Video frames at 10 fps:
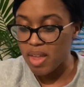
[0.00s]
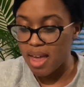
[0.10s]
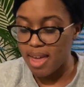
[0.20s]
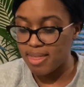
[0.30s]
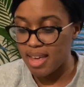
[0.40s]

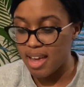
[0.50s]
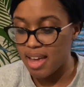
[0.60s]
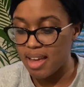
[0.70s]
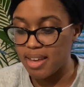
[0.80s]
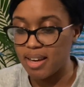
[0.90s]
And
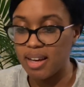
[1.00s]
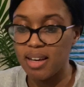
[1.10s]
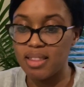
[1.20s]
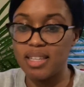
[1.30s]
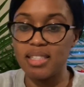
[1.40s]
then
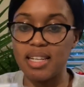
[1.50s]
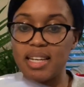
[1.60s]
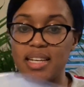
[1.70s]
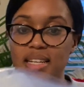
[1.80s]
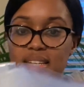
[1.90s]
this
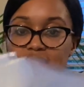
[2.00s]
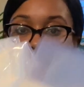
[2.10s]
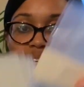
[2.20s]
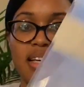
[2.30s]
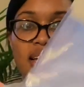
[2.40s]

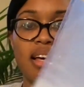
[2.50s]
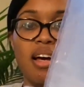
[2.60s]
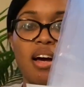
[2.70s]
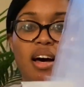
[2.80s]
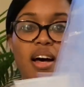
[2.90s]
is
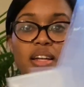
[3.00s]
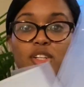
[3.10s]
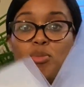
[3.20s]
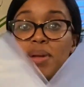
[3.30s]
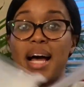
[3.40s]
a
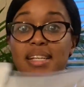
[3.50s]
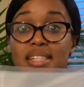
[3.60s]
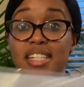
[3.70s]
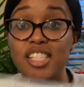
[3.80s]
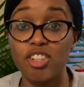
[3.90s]
little
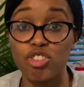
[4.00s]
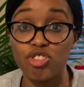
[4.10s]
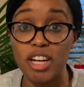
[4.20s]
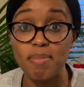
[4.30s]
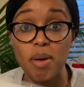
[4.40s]
plastic sterile
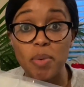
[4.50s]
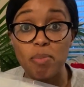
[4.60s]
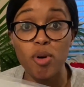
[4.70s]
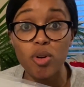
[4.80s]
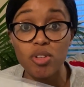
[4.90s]
drape that we
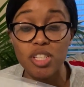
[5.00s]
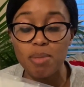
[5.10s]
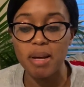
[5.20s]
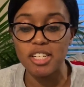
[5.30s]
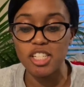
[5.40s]
put onto the
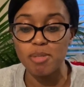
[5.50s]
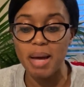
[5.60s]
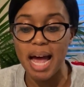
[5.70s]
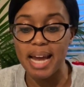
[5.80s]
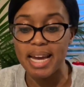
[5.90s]
patient's
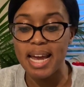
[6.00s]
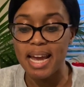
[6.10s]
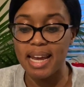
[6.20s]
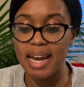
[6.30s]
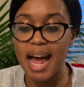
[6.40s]
back,
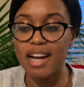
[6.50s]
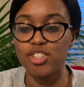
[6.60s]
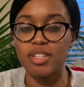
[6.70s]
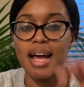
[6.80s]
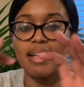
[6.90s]
and it
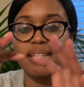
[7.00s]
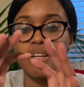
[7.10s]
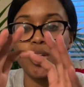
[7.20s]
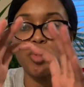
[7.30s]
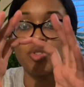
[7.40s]
actually has like a
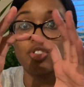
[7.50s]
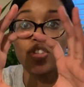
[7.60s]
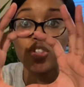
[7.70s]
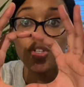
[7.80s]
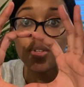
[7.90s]
little
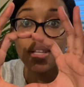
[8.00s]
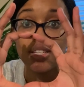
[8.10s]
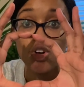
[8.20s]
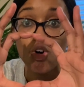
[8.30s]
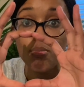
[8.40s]
circle that's
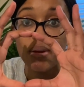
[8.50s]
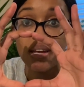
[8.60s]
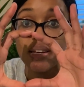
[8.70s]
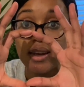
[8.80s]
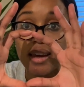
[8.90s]

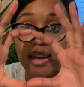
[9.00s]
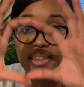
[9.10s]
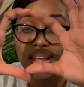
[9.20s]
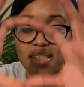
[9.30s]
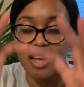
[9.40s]
open,
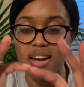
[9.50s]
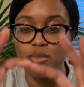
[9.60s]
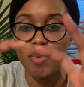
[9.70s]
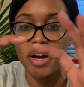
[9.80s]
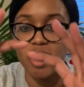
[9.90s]
and that's kind of
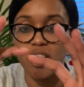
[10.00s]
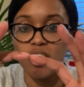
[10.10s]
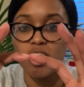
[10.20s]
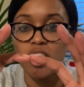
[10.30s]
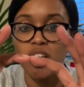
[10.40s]

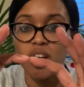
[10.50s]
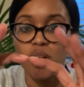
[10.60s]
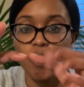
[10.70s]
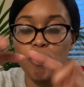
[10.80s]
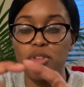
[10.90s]
where
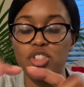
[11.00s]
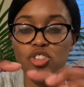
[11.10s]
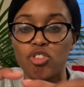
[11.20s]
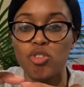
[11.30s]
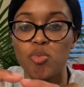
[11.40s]
we put the
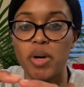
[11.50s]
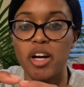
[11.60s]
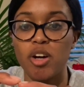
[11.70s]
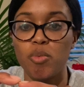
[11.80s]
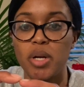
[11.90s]
circle
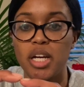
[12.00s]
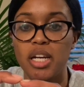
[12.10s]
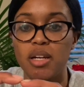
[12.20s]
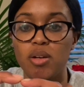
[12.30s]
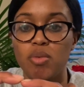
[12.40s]
where
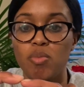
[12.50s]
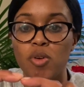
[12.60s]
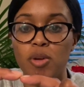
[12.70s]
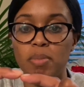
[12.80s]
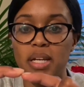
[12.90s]
we
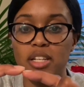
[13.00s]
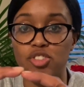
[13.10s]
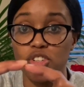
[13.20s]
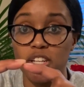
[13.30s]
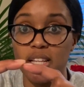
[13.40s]
would be
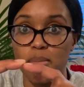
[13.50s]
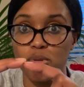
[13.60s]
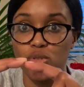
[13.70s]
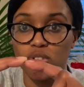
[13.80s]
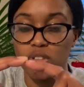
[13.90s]
inserting the
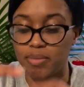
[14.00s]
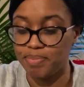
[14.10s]
epidural.